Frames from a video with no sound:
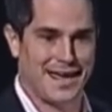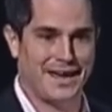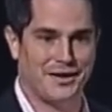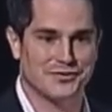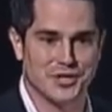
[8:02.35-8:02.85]
And
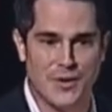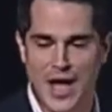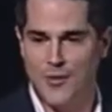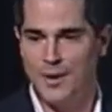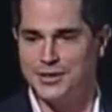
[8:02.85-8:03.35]
if so,
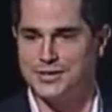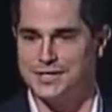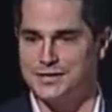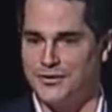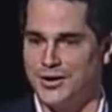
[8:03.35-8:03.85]
how much? This
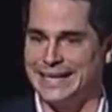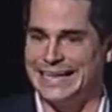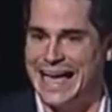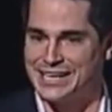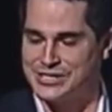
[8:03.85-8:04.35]
is a very
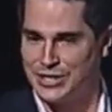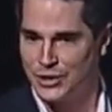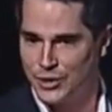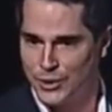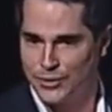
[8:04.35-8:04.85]
elastic
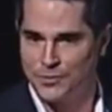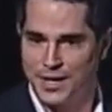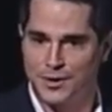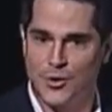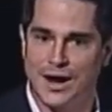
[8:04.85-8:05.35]
curve,
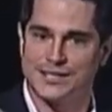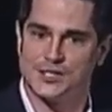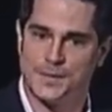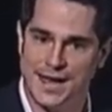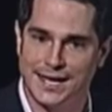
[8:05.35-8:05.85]
meaning the more I
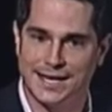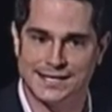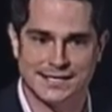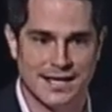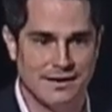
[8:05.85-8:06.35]
spend on
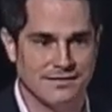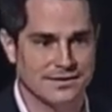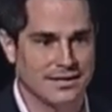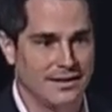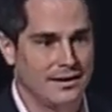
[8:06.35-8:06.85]
incentives,